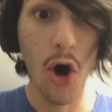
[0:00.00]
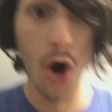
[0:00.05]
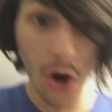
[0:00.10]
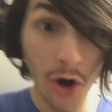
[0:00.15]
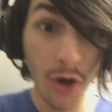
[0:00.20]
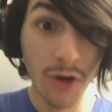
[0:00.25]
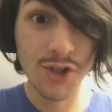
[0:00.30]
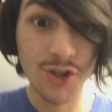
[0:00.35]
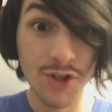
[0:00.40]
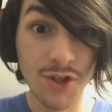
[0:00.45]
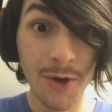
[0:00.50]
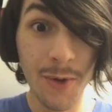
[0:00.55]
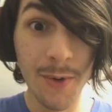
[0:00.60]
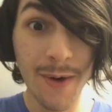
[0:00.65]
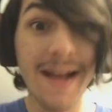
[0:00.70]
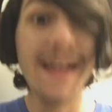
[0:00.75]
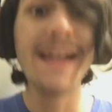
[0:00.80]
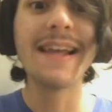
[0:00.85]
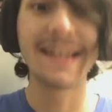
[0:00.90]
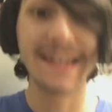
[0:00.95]
Also,
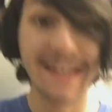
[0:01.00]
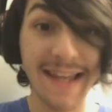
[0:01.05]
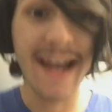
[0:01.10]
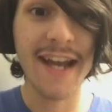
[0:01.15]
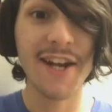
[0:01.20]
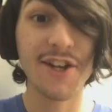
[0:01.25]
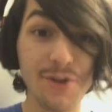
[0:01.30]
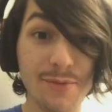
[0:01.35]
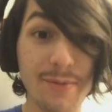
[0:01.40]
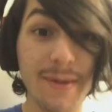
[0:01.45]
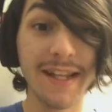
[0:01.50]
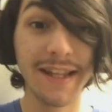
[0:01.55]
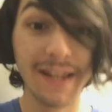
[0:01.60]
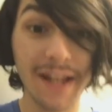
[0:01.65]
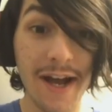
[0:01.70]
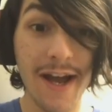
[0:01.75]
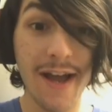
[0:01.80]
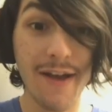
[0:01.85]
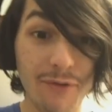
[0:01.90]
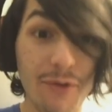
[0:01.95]
catch me
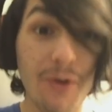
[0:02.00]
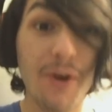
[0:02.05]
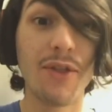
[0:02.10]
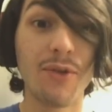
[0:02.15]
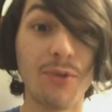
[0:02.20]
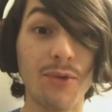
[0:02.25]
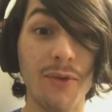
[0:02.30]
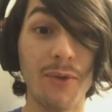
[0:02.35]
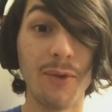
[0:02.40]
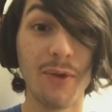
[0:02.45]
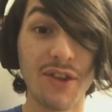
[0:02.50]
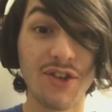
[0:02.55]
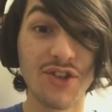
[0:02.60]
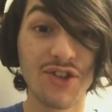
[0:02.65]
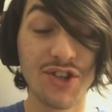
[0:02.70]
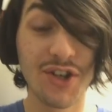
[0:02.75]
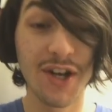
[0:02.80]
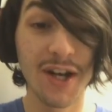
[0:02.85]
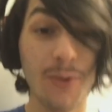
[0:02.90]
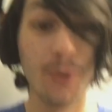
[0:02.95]
live with, with
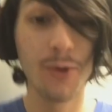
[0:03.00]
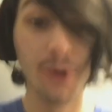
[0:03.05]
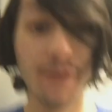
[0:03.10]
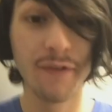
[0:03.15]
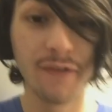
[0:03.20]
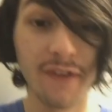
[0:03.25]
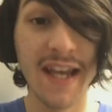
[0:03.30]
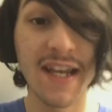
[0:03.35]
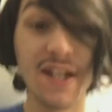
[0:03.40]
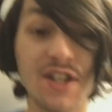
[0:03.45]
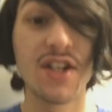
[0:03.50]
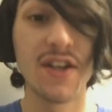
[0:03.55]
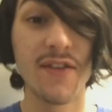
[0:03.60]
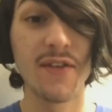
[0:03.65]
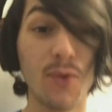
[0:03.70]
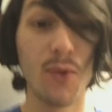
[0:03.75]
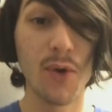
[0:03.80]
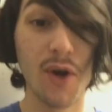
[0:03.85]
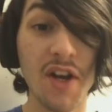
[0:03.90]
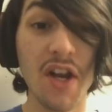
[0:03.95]
Skywolf eight
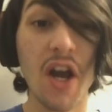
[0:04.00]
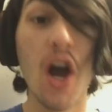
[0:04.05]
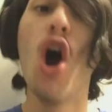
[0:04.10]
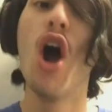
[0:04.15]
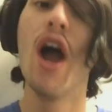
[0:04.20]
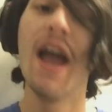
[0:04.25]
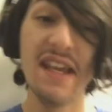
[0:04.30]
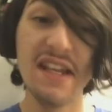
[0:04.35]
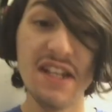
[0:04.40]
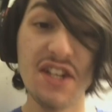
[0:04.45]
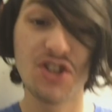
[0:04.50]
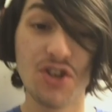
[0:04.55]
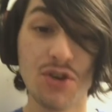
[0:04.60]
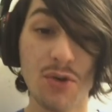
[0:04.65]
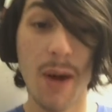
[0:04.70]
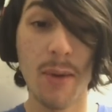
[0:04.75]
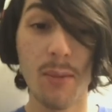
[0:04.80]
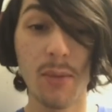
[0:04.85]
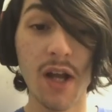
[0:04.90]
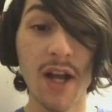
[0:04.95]
seven one,
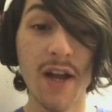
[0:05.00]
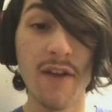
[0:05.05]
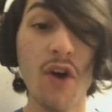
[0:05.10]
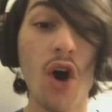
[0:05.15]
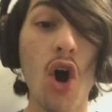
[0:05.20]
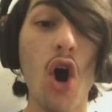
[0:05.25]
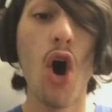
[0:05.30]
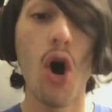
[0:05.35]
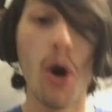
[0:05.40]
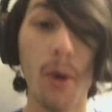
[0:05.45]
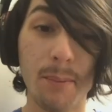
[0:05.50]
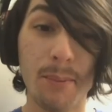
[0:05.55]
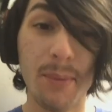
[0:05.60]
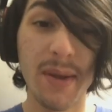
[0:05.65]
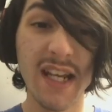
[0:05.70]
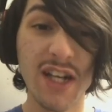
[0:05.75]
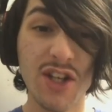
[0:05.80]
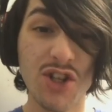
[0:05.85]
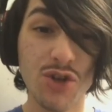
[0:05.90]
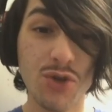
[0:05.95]
Instagram live on
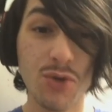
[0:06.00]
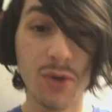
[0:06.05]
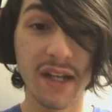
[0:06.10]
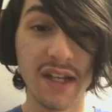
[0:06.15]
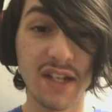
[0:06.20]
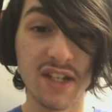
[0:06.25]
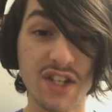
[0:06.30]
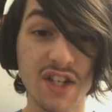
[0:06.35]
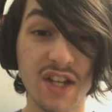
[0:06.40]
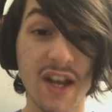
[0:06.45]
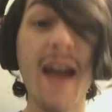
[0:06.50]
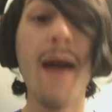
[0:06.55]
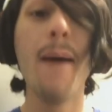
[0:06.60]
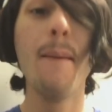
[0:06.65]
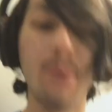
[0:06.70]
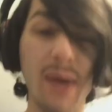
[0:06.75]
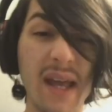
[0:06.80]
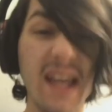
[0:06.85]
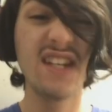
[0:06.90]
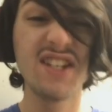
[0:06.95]
Pink Shoelace.
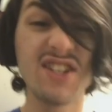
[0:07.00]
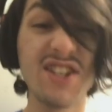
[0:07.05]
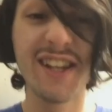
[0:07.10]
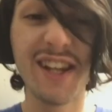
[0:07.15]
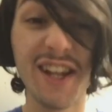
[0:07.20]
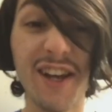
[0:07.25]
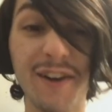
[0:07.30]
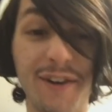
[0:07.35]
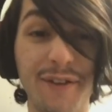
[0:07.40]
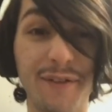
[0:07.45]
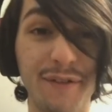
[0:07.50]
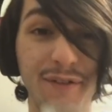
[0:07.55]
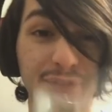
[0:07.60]
Peace and love.